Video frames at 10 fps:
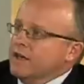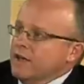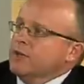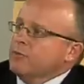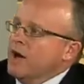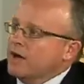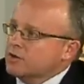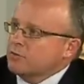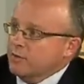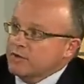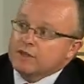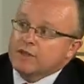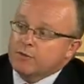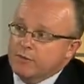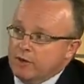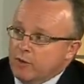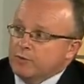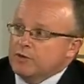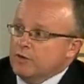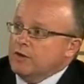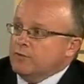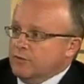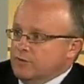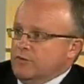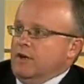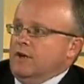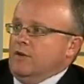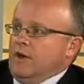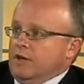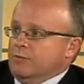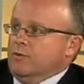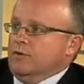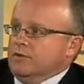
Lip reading: into markets where we see the bigger opportunity for Australian exporters.